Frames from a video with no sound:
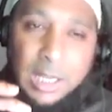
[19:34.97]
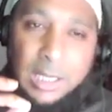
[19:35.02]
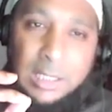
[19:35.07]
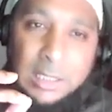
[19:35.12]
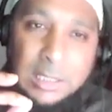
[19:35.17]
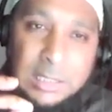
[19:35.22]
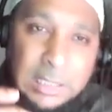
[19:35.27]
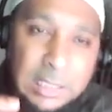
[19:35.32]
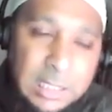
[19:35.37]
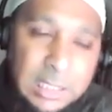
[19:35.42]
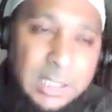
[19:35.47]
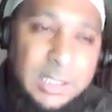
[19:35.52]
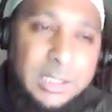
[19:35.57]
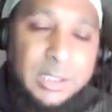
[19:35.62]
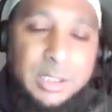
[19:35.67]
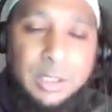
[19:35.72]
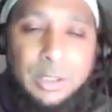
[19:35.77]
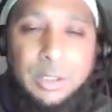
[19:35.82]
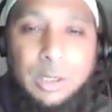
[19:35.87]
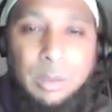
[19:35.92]

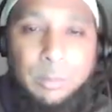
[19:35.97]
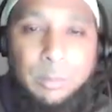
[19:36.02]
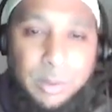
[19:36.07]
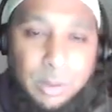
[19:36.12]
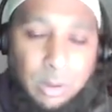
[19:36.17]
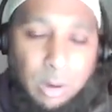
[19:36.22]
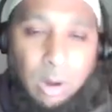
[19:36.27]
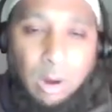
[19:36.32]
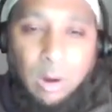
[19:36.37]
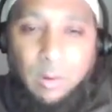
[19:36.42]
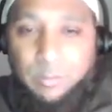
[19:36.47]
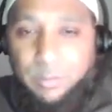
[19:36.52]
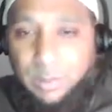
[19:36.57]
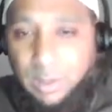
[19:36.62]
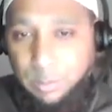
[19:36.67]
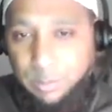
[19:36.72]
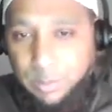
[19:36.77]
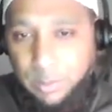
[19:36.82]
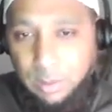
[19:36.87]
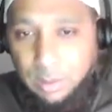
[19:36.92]
least number of
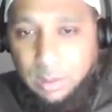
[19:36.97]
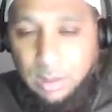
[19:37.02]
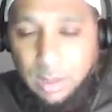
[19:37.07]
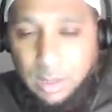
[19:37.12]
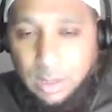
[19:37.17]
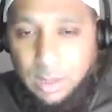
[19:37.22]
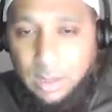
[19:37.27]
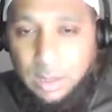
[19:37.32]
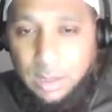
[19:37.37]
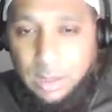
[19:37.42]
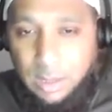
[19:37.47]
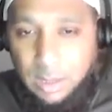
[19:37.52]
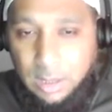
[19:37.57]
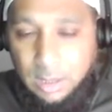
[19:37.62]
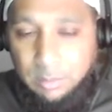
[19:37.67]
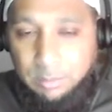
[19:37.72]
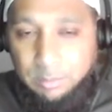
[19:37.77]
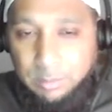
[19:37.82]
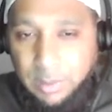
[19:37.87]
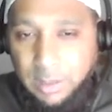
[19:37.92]
people
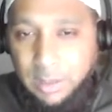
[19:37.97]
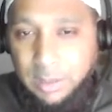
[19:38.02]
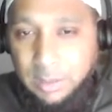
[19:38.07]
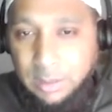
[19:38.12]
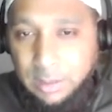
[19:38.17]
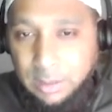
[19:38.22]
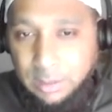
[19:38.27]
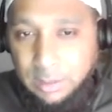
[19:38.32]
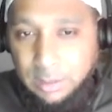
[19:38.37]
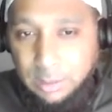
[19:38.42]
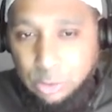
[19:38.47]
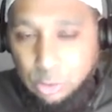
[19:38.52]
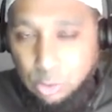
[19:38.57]
in